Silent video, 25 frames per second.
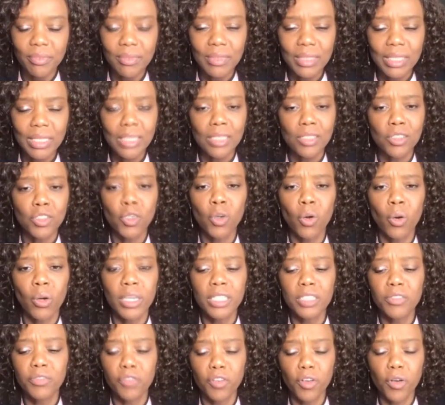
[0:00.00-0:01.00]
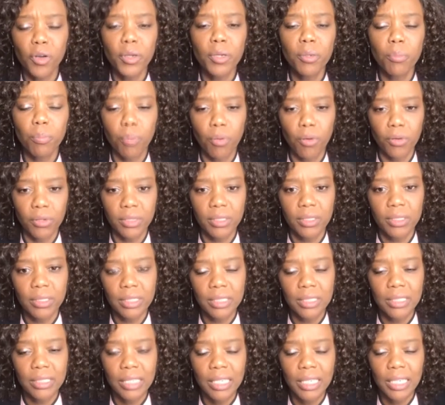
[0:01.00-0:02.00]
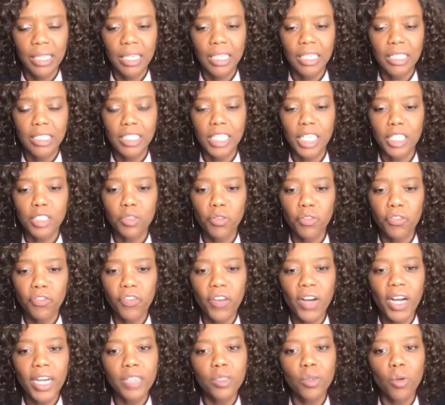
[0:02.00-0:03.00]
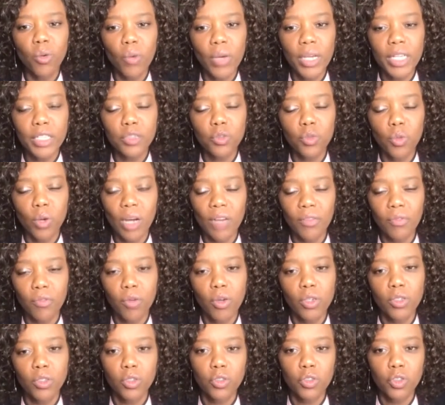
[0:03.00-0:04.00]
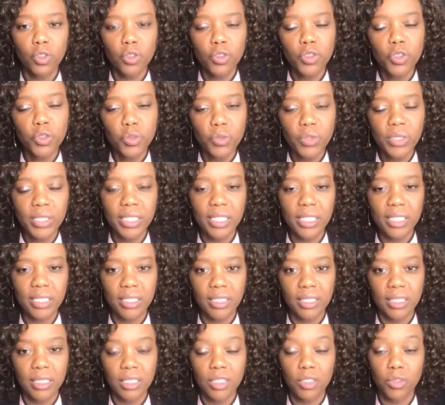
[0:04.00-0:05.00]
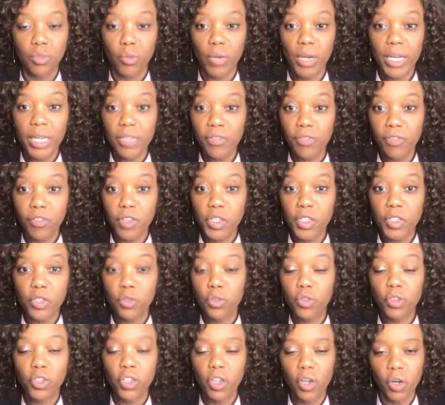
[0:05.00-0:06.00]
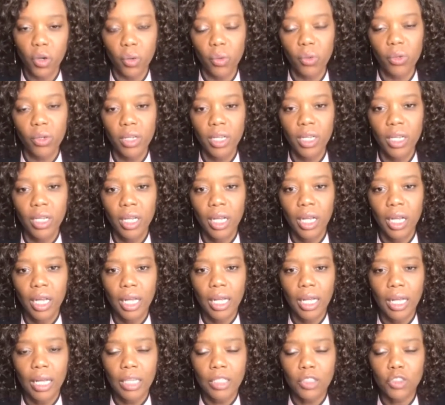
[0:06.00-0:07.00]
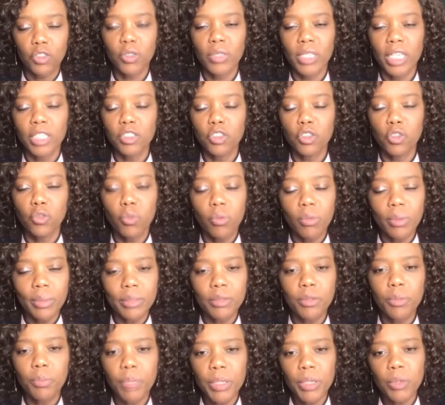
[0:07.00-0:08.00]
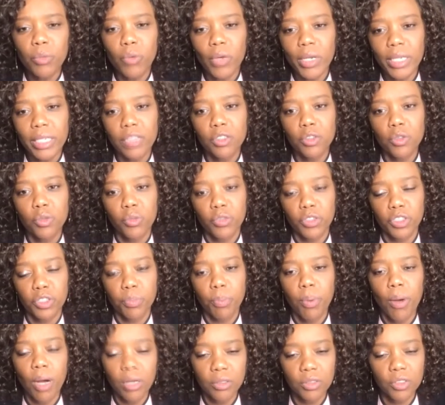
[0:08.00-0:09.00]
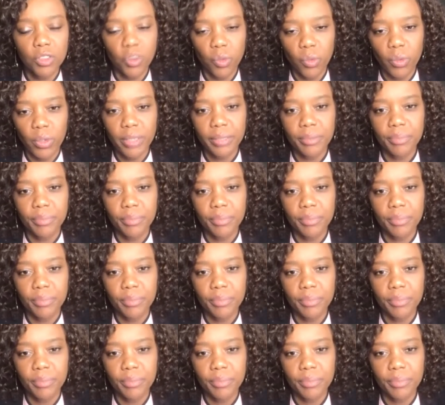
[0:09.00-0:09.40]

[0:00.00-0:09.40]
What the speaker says: So it's very important that you find a way to have one of those two sentences ready for you to go so that you be ready to respond to it.